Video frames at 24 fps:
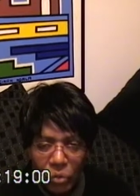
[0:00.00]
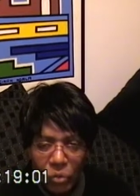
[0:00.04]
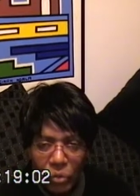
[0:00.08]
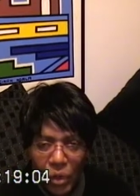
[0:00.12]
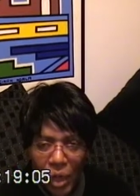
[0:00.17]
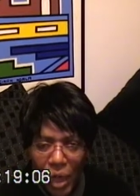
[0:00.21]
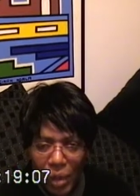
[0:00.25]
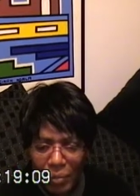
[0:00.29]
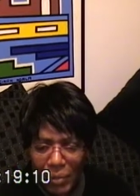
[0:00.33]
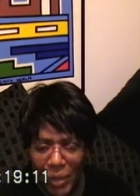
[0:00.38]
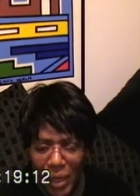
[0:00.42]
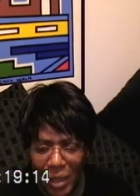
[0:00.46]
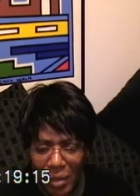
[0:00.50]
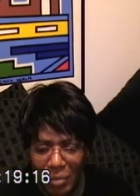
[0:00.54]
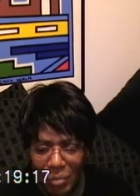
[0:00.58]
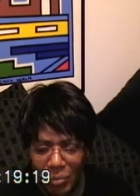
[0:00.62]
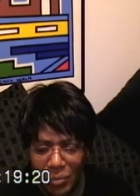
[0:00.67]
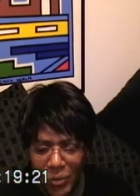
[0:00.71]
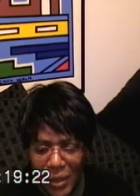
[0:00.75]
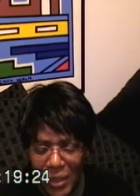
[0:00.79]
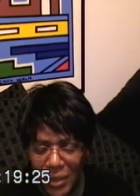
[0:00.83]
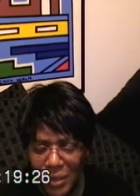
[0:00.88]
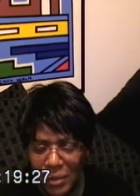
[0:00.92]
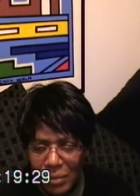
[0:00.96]
I'm not
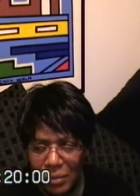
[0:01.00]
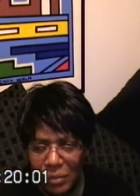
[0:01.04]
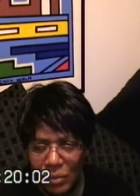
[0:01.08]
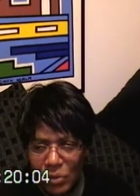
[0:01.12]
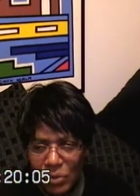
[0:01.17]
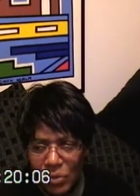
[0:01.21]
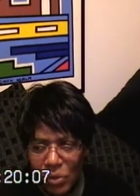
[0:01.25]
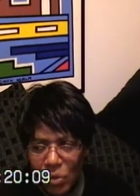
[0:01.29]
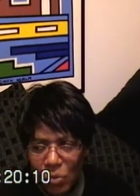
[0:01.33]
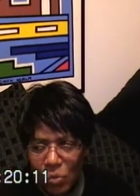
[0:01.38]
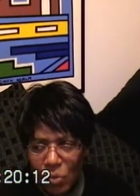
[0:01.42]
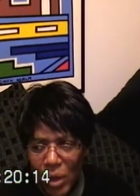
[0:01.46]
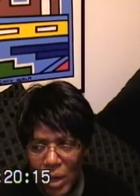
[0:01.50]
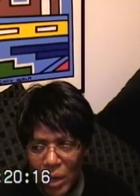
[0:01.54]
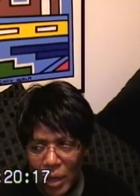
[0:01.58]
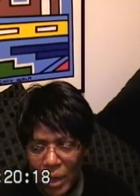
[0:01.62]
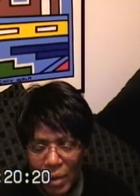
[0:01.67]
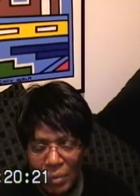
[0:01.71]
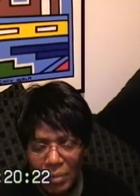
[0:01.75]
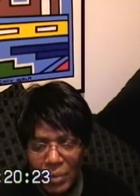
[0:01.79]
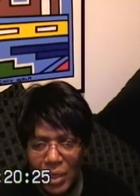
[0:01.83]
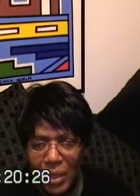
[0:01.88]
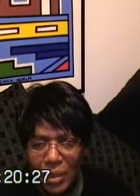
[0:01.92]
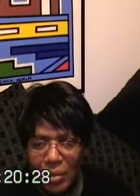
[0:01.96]
impressed. With, so what?
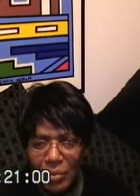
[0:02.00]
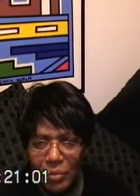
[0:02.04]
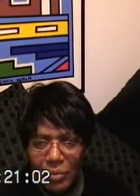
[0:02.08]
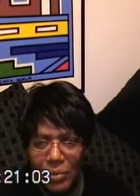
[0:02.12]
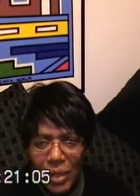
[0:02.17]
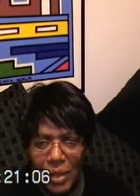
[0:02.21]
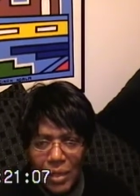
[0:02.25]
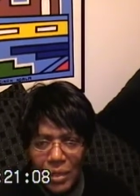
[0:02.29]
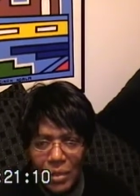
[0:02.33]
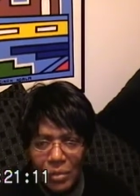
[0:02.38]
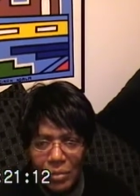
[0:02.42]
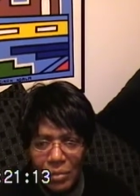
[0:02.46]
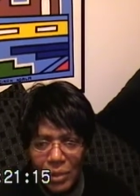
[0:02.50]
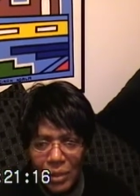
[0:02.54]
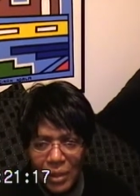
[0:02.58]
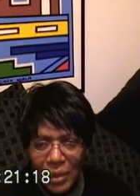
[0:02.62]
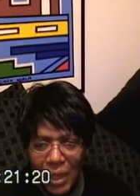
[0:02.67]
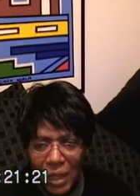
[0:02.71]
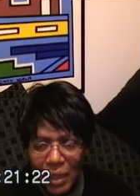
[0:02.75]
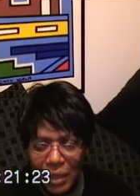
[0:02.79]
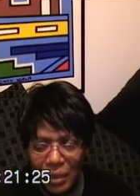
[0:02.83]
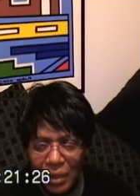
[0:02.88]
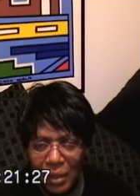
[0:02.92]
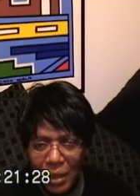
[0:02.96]
I'm not impressed with
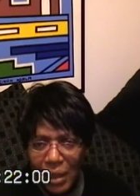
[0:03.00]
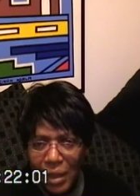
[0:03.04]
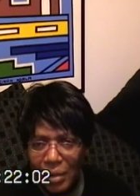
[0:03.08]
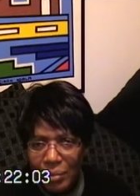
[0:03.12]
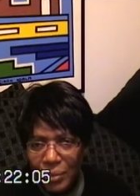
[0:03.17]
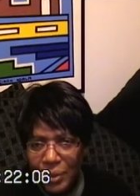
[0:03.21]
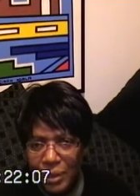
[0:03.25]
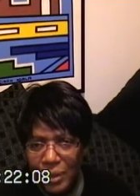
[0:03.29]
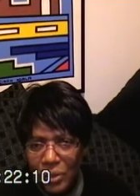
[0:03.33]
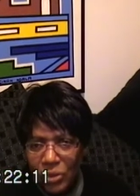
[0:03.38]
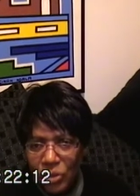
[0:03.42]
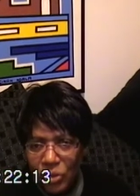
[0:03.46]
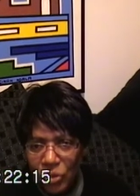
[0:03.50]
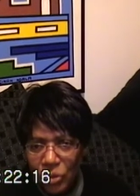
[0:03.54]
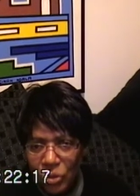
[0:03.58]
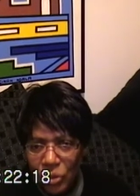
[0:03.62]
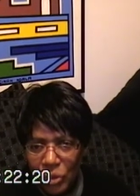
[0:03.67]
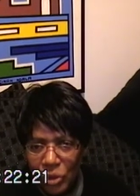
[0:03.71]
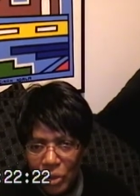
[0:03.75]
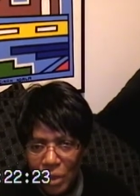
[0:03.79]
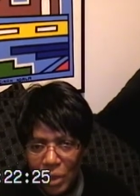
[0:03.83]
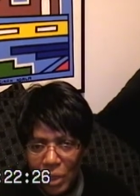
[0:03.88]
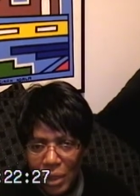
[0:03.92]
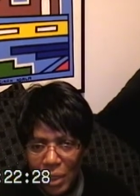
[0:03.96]
that garbage.
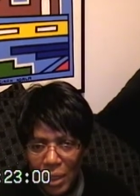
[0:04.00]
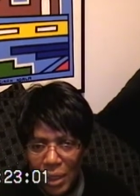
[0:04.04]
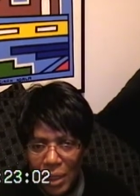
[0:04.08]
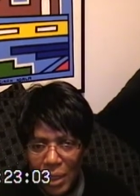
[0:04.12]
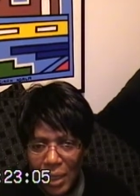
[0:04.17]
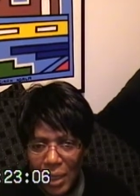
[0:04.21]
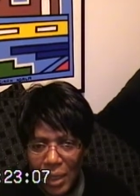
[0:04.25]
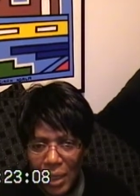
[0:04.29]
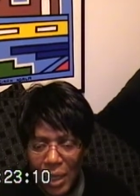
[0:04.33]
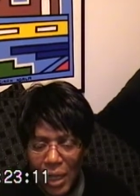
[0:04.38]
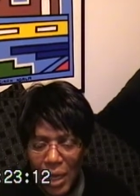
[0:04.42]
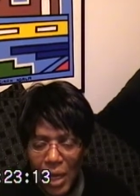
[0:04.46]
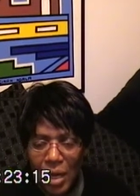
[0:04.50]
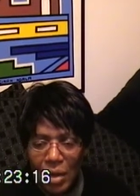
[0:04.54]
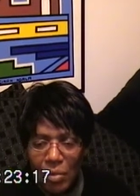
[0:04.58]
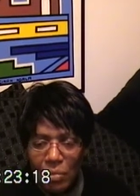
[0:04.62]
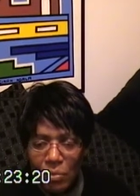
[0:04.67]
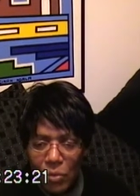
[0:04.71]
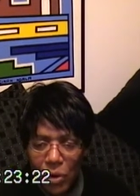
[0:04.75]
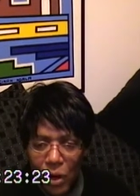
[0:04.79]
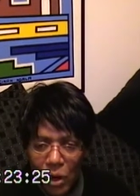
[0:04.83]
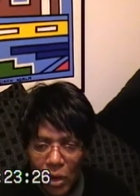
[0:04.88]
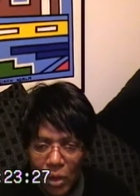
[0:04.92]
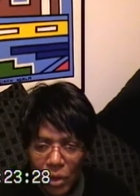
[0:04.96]
In
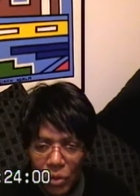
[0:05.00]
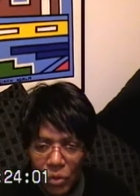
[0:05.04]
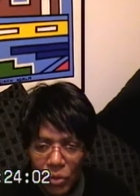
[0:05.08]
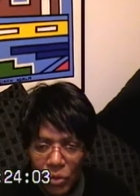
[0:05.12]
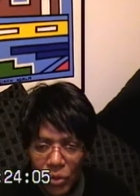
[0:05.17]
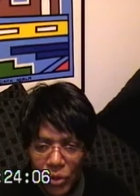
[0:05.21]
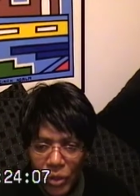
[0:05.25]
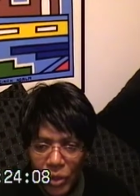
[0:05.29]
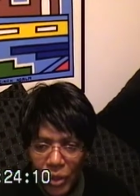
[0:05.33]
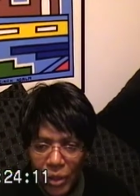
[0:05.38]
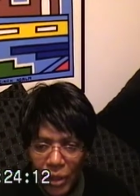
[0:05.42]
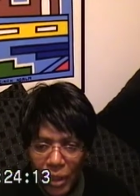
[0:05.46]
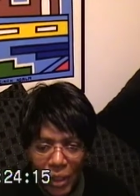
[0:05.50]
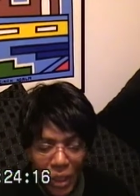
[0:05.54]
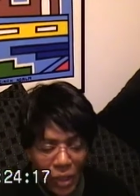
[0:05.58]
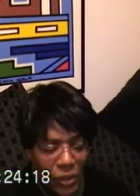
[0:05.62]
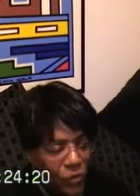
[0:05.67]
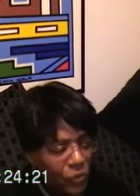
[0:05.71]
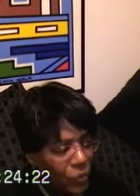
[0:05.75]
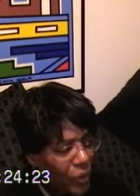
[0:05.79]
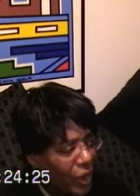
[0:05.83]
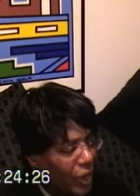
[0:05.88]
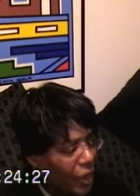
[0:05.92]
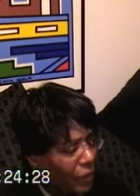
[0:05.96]
Martin Luther King,
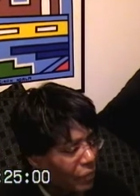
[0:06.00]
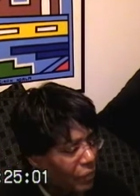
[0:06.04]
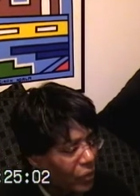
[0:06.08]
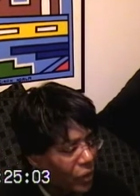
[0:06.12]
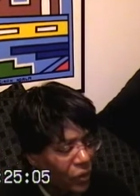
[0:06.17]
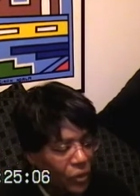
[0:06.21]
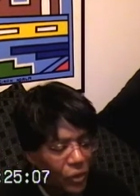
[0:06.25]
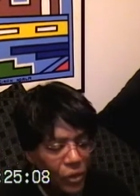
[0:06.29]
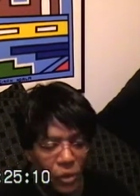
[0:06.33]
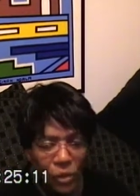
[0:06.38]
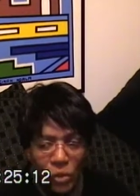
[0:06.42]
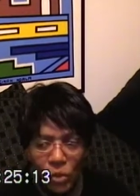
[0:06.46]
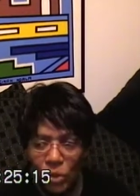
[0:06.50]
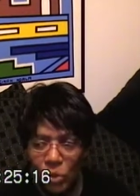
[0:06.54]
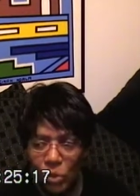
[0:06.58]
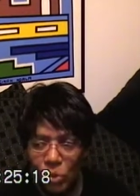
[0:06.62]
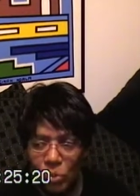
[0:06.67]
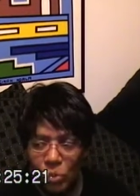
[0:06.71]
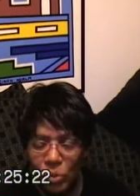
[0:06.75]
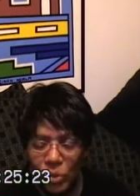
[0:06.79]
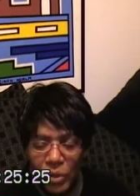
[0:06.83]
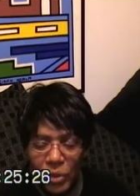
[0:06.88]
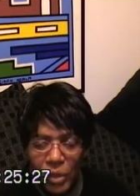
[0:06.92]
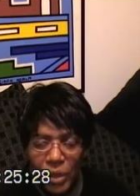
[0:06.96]
that's why I have nothing to do
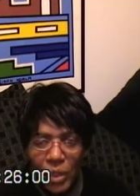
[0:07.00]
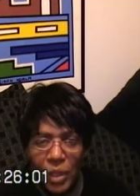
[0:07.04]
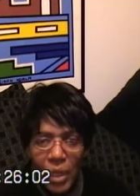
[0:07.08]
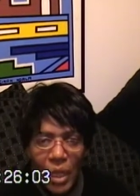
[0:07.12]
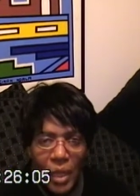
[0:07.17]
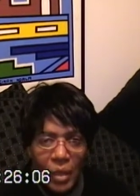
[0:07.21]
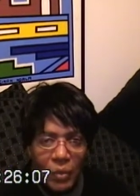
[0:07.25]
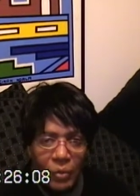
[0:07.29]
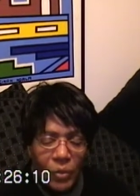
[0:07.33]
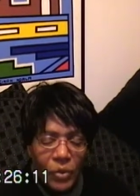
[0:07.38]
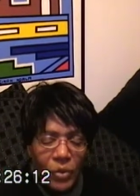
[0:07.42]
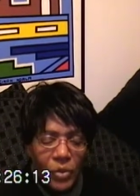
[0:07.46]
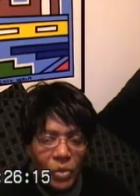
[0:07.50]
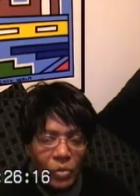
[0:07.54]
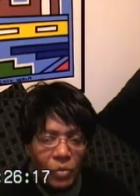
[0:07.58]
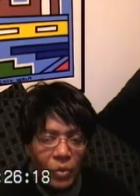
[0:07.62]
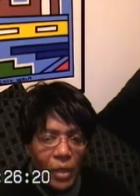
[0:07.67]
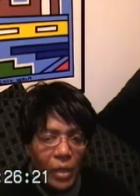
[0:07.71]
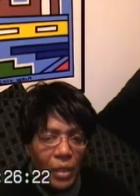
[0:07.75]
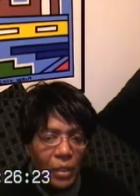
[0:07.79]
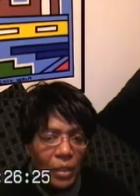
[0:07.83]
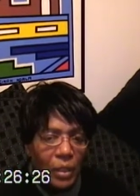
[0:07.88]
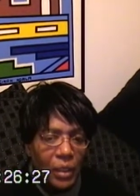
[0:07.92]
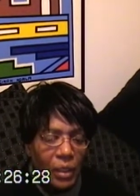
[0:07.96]
with the neighbors
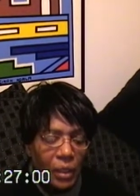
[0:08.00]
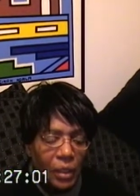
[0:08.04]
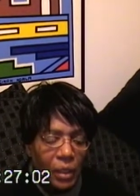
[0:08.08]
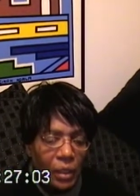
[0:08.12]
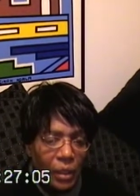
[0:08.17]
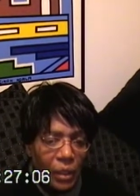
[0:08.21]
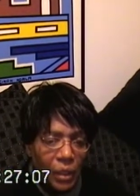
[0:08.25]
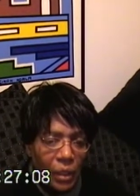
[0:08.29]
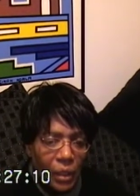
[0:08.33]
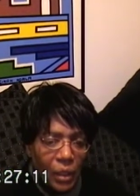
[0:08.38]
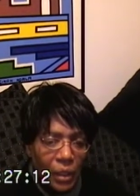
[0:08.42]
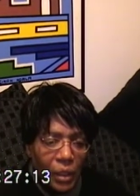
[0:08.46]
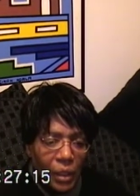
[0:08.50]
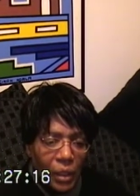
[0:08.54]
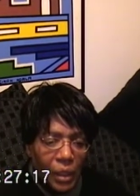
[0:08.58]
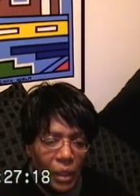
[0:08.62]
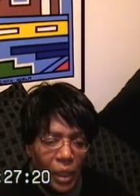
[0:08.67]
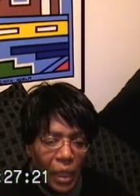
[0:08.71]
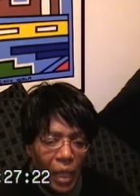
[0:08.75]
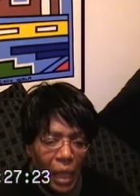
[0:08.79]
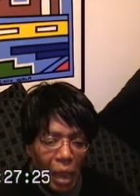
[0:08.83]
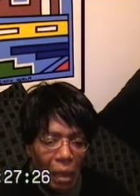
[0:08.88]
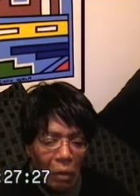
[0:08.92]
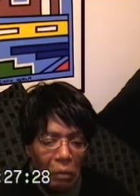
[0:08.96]
around here.
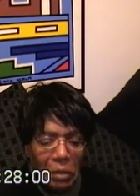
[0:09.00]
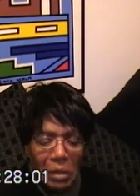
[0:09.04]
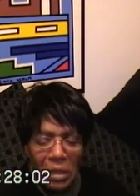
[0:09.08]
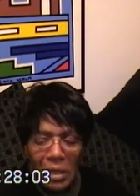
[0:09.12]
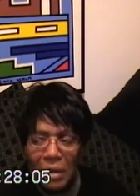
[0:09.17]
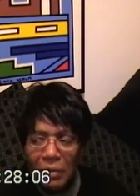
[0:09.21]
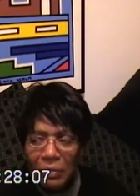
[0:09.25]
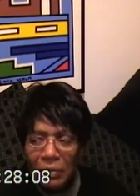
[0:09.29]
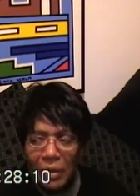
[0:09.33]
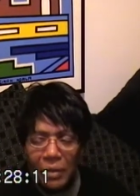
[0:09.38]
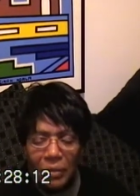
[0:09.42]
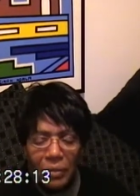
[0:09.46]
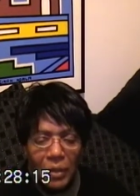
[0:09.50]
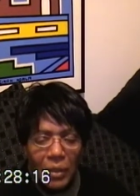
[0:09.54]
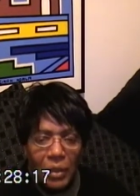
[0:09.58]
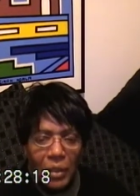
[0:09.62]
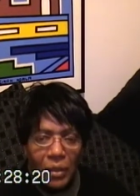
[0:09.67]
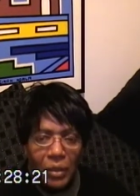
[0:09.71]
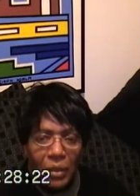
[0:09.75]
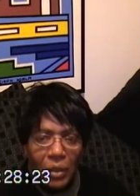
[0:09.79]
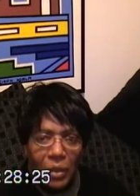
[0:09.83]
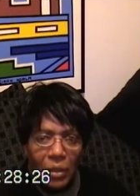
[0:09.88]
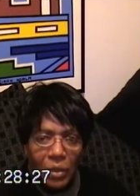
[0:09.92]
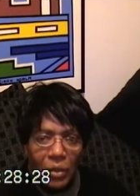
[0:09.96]
I would never have
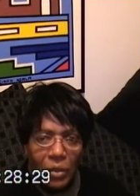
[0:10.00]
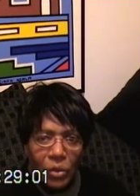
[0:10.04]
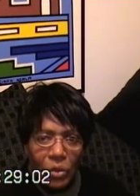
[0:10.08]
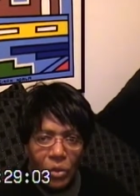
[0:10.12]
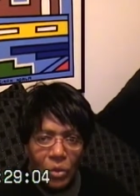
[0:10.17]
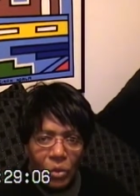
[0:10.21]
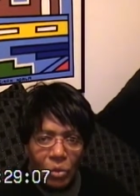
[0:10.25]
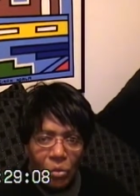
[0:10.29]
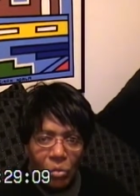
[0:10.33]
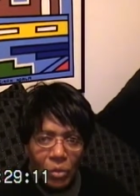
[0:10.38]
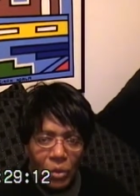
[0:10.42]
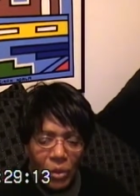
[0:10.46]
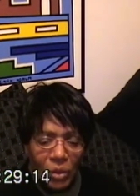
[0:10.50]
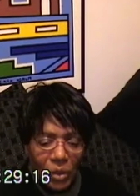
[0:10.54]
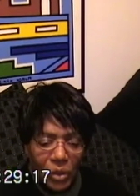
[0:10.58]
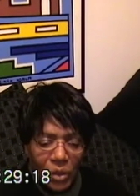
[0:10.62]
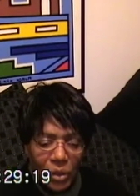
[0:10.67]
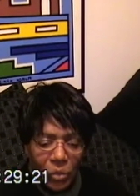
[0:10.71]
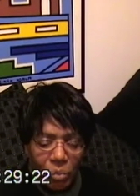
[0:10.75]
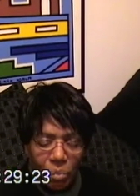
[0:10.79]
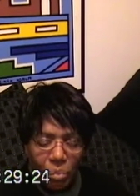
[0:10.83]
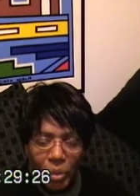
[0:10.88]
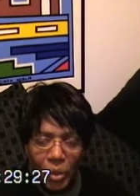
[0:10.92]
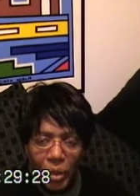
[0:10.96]
anything to do with
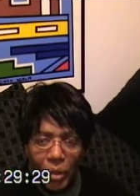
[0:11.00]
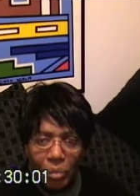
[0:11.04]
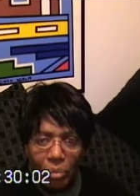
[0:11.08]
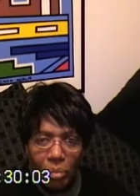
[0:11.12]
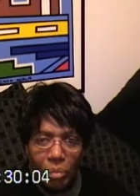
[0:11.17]
these people.